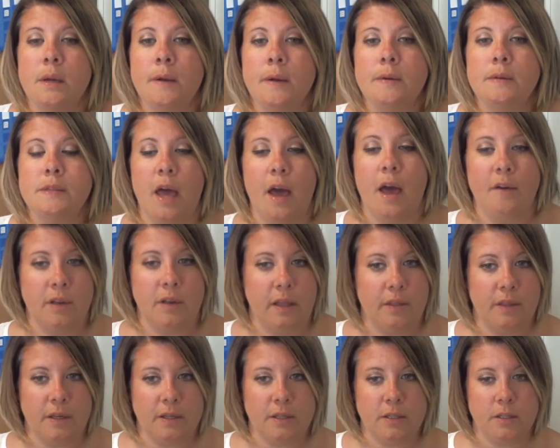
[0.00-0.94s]
to have
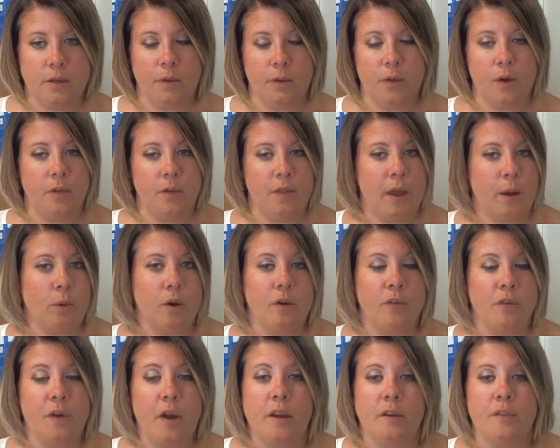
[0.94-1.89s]
anything to do with her. They were
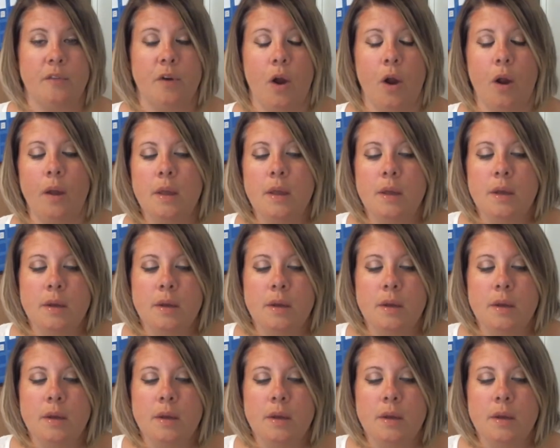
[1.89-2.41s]
afraid of her.